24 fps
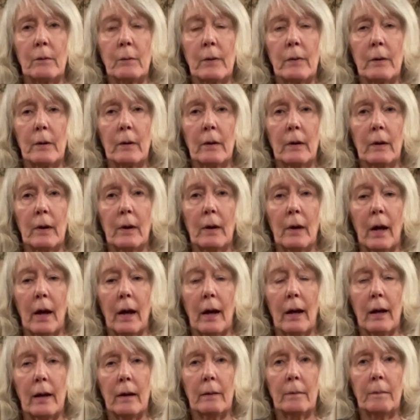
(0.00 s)
with
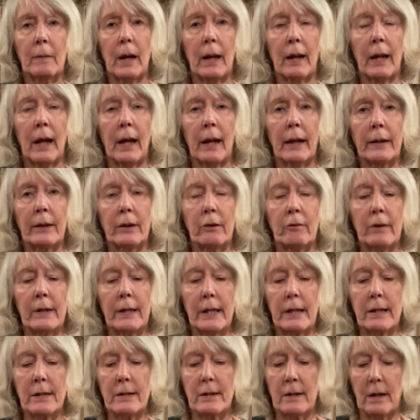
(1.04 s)
a liner in
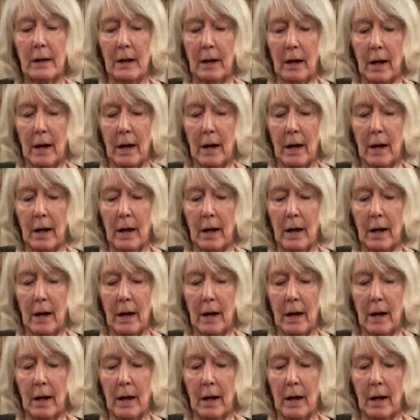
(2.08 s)
it,